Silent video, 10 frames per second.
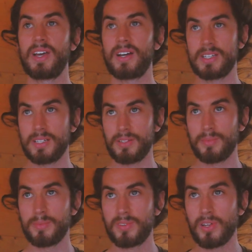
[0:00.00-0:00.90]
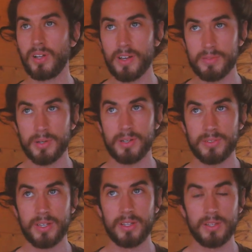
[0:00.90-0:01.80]
I told everyone I
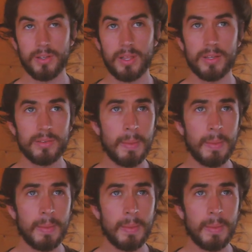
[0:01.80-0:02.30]
was going to do this,